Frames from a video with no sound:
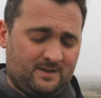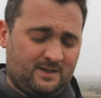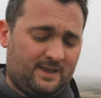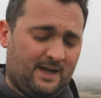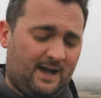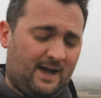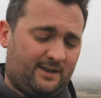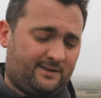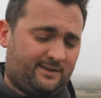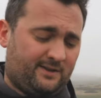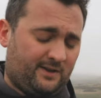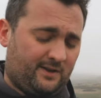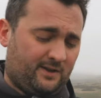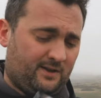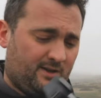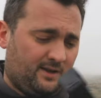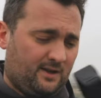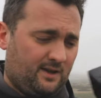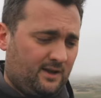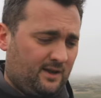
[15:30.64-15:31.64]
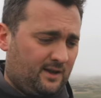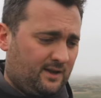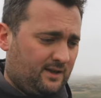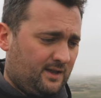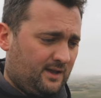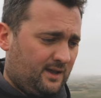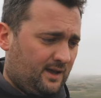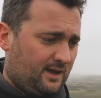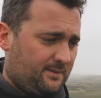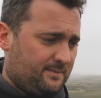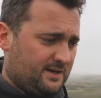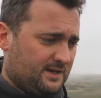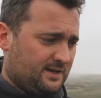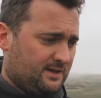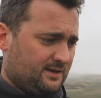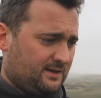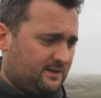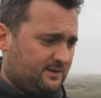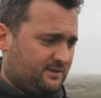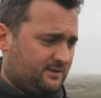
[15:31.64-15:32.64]
that. I
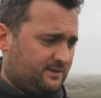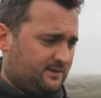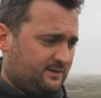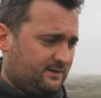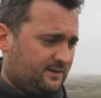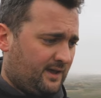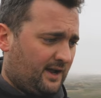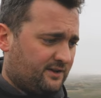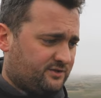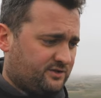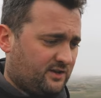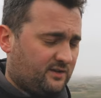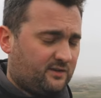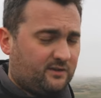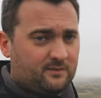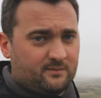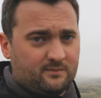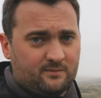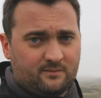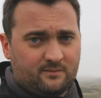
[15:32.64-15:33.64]
mean, that just